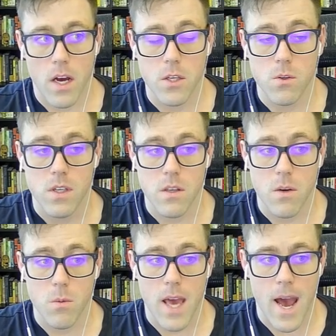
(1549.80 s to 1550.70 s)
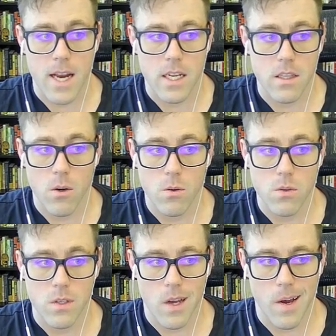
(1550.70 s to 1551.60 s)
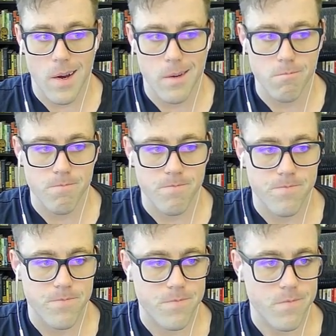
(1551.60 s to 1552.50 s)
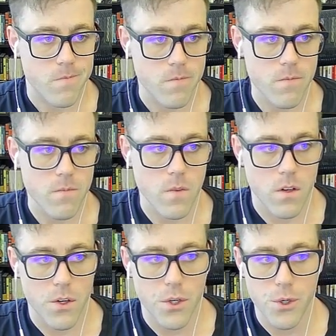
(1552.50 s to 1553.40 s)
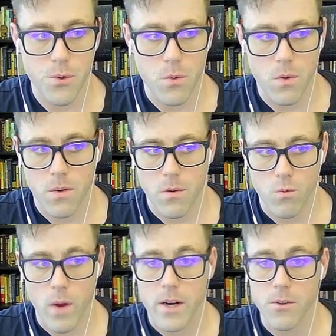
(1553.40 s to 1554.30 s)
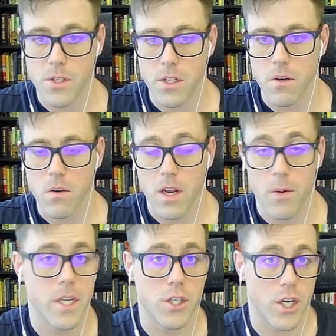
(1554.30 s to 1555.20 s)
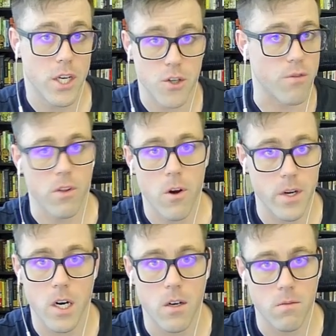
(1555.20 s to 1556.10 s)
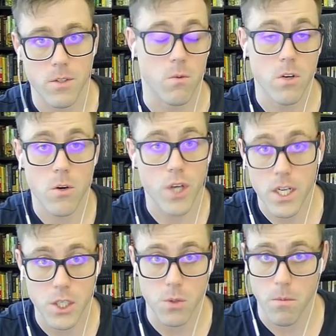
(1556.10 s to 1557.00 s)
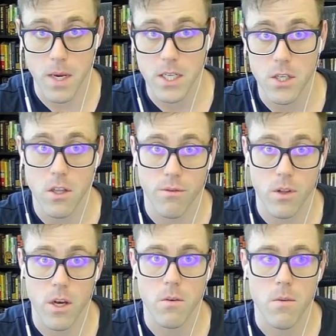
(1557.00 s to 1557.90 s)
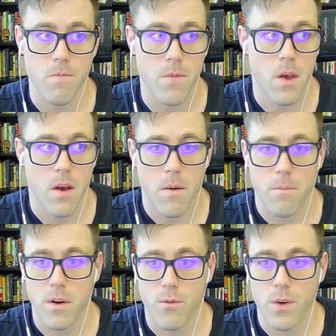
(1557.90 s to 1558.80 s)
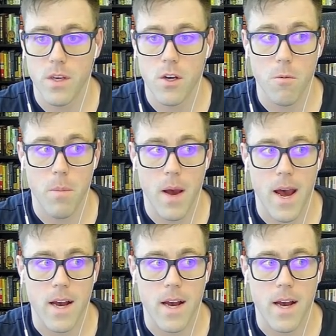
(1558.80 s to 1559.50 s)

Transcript: that we added those um, new records here and we didn't change our flow at all. So no changes were made to the flow. But if we go back